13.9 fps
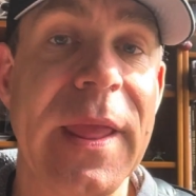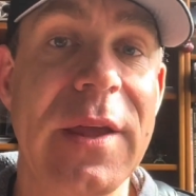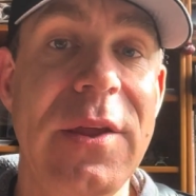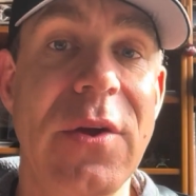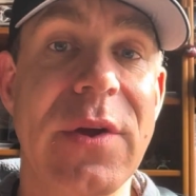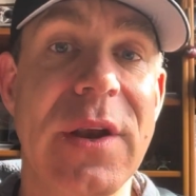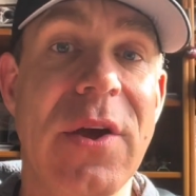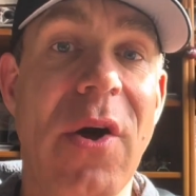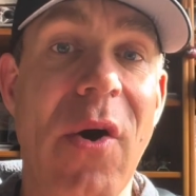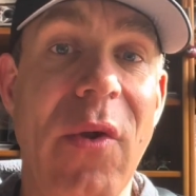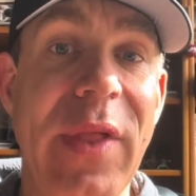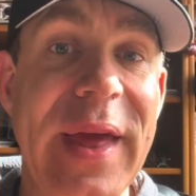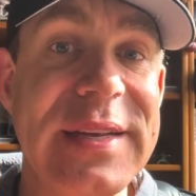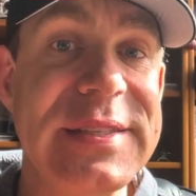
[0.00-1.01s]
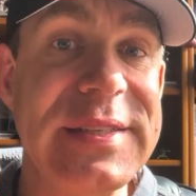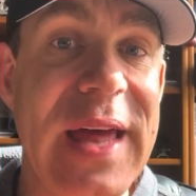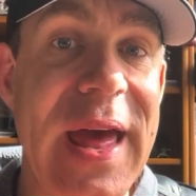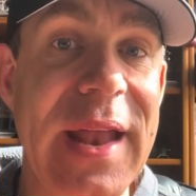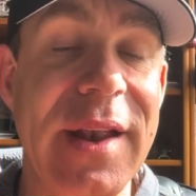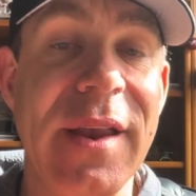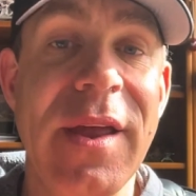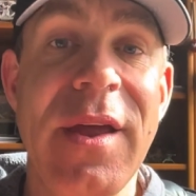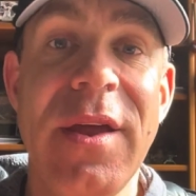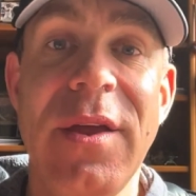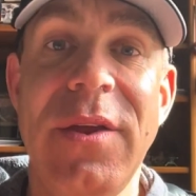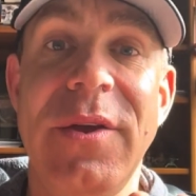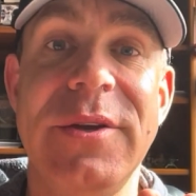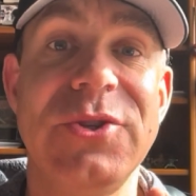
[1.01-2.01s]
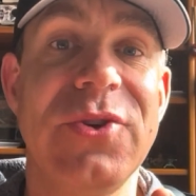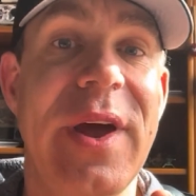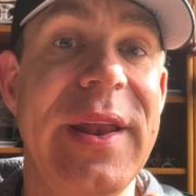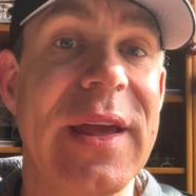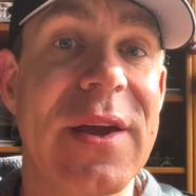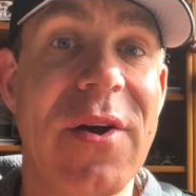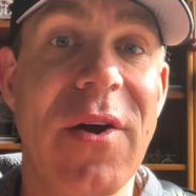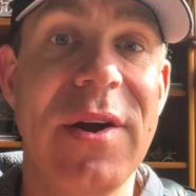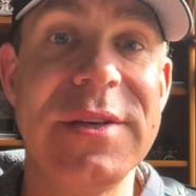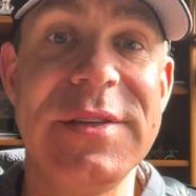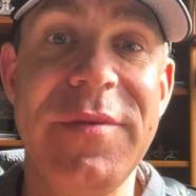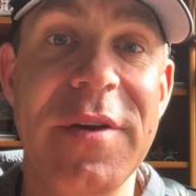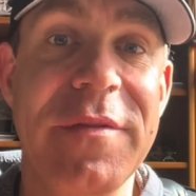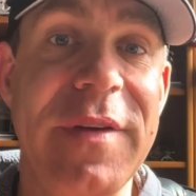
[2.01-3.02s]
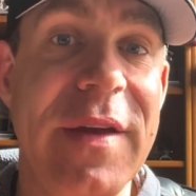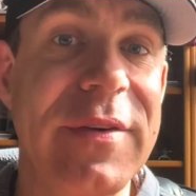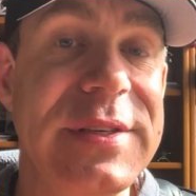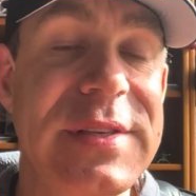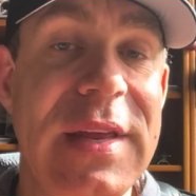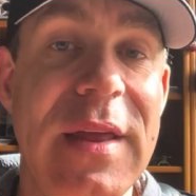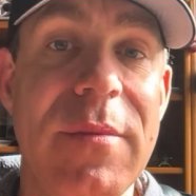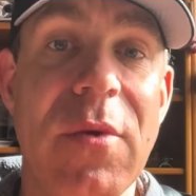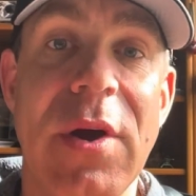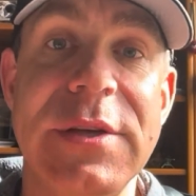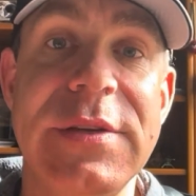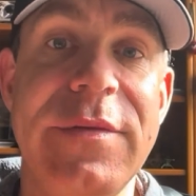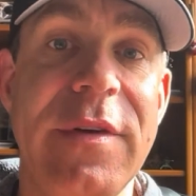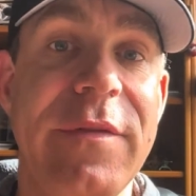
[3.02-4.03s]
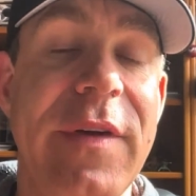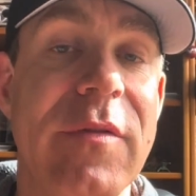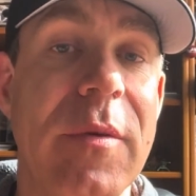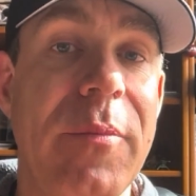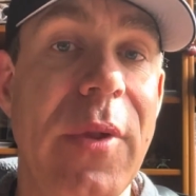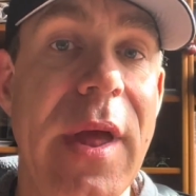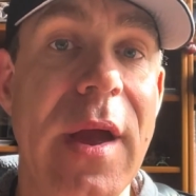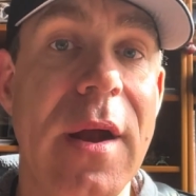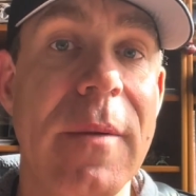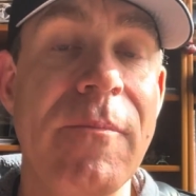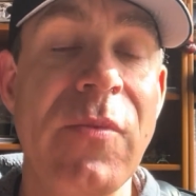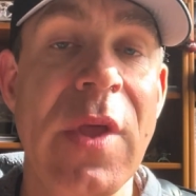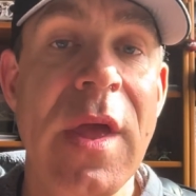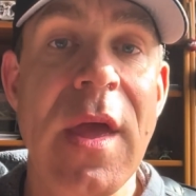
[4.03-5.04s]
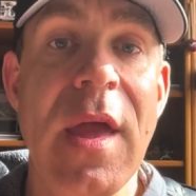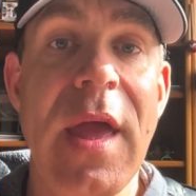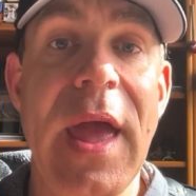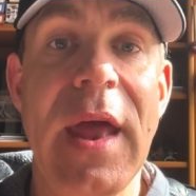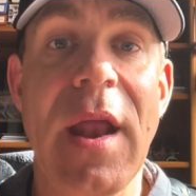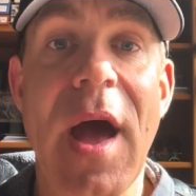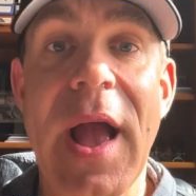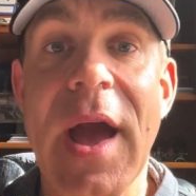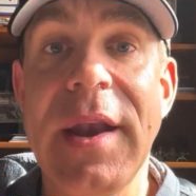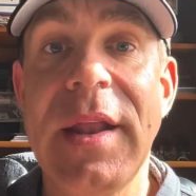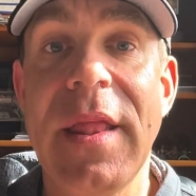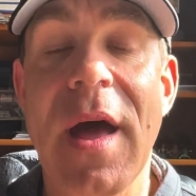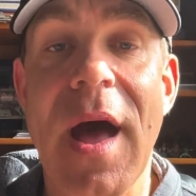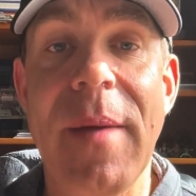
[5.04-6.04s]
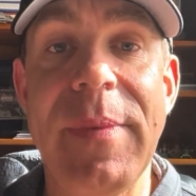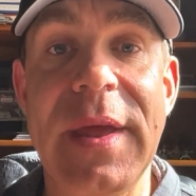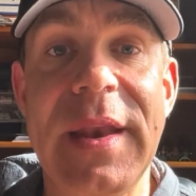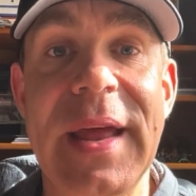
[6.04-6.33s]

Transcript: You can collate a set. You can try to get cards of your favorite team, cards of your favorite player. And I got into the hobby in